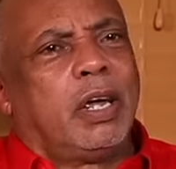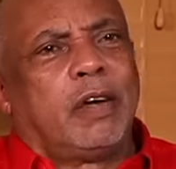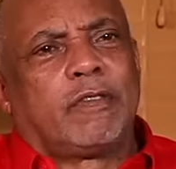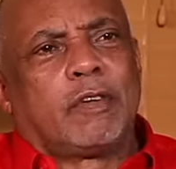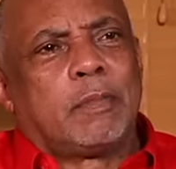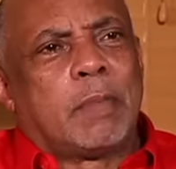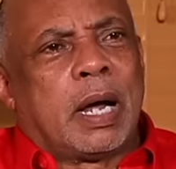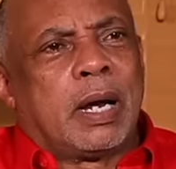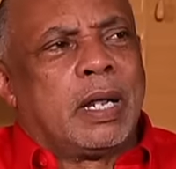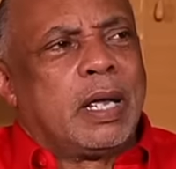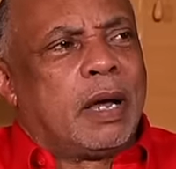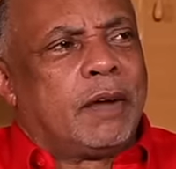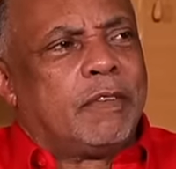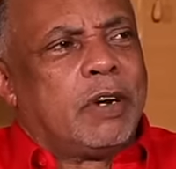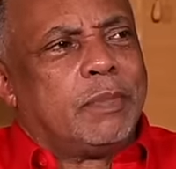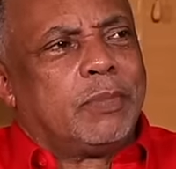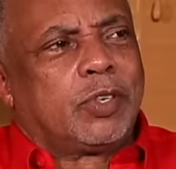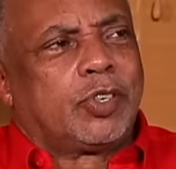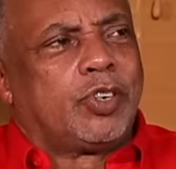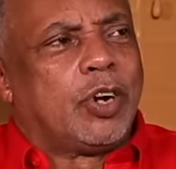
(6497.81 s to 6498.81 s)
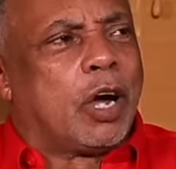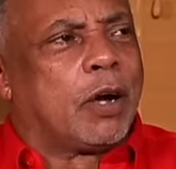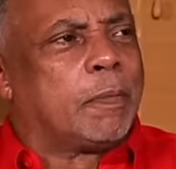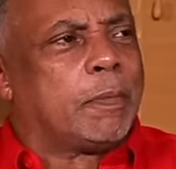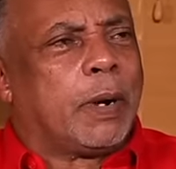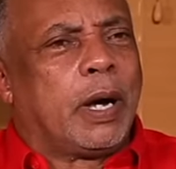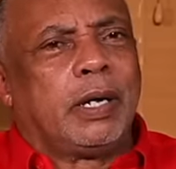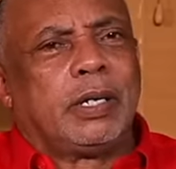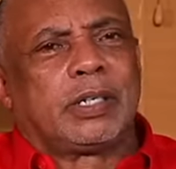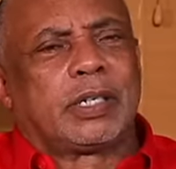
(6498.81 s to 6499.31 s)
everybody have them strong
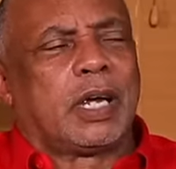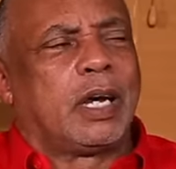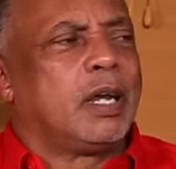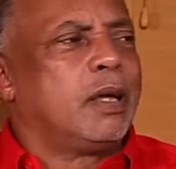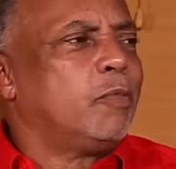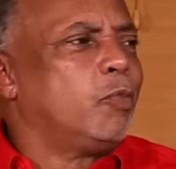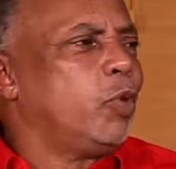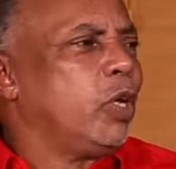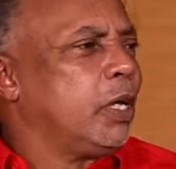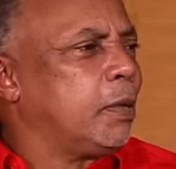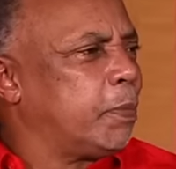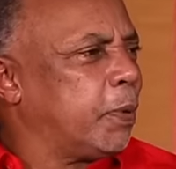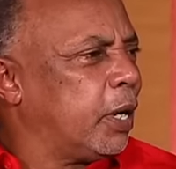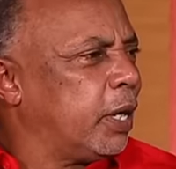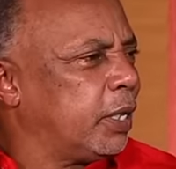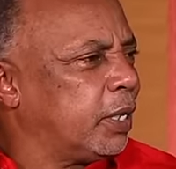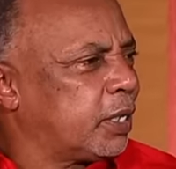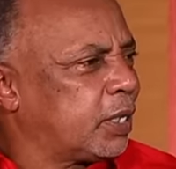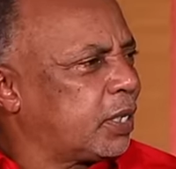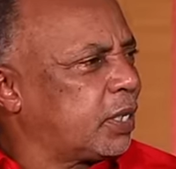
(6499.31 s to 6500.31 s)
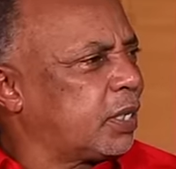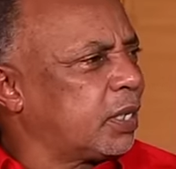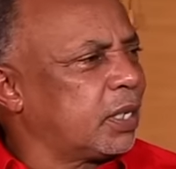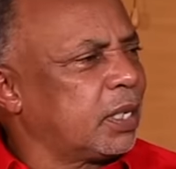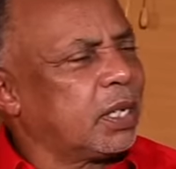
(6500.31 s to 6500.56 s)
points and them weak points,